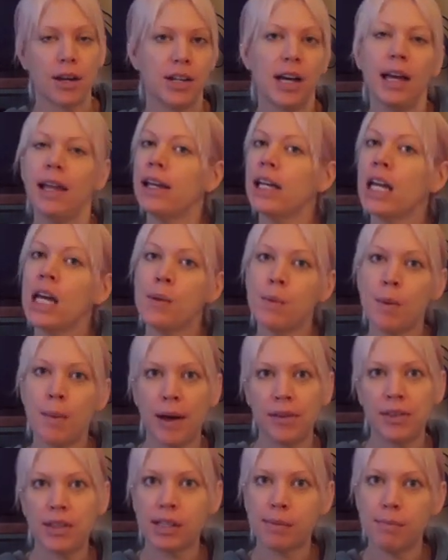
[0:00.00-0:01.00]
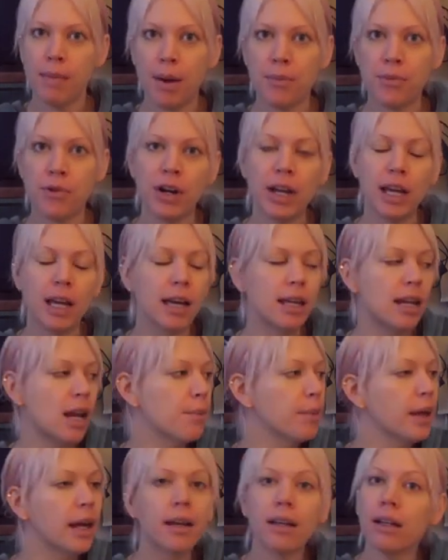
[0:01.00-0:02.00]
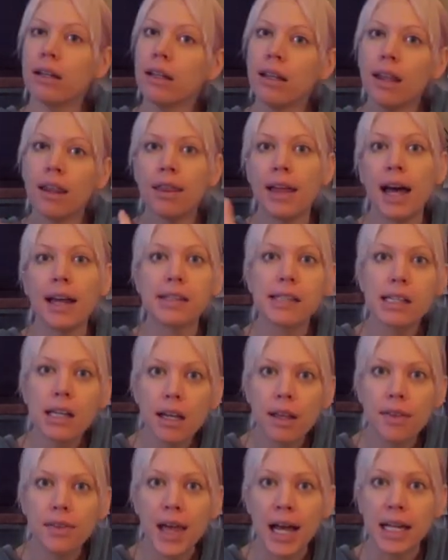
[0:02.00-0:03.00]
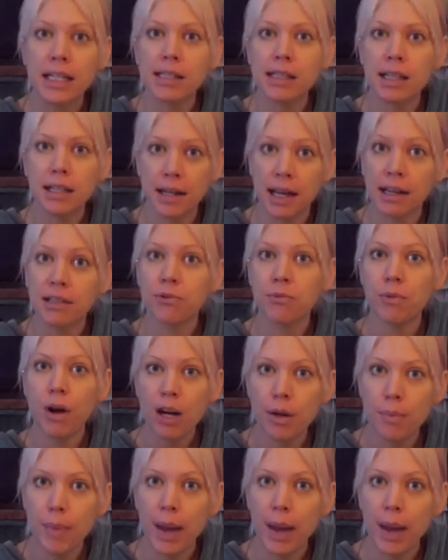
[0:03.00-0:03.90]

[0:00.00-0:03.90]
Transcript: telling him about this memory, and I'm like, that's it, that's the next rug